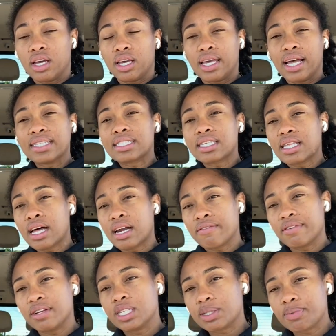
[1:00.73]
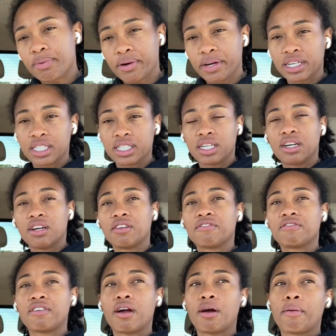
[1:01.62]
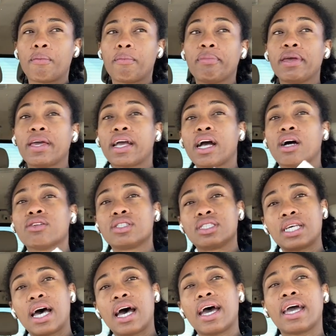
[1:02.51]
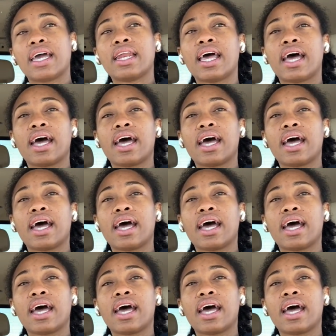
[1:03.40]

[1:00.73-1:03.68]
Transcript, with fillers: gets a lot of inspiration from being outside,